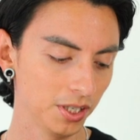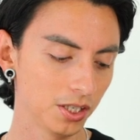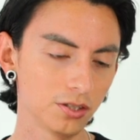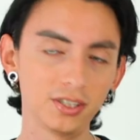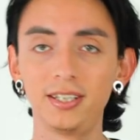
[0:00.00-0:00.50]

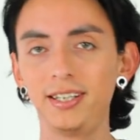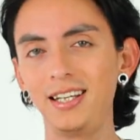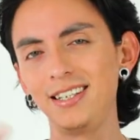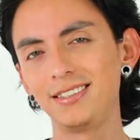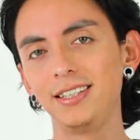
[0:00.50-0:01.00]
because
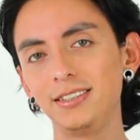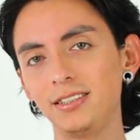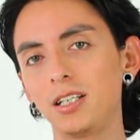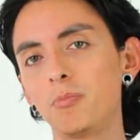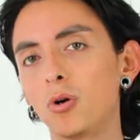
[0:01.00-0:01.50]
this
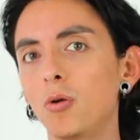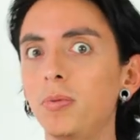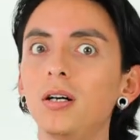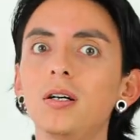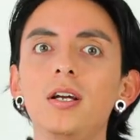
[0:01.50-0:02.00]
isn't a
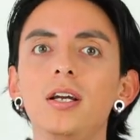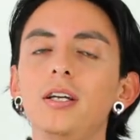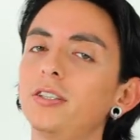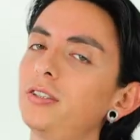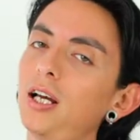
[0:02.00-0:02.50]
proper
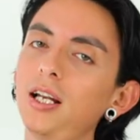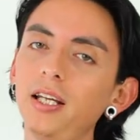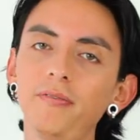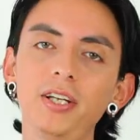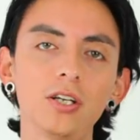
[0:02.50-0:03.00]

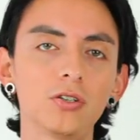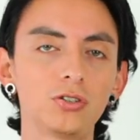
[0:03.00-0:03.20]
styling video.